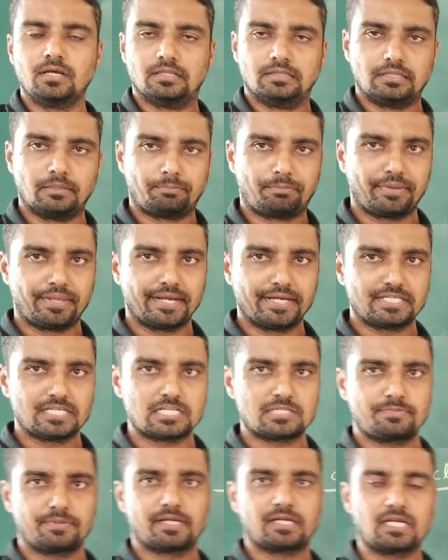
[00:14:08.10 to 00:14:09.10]
the periods
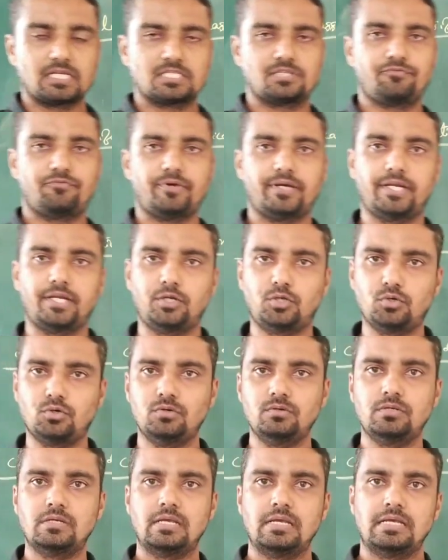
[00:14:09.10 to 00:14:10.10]
has been classified into
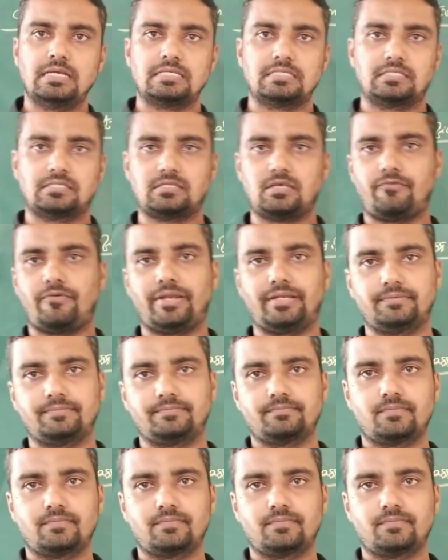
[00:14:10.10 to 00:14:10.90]
7.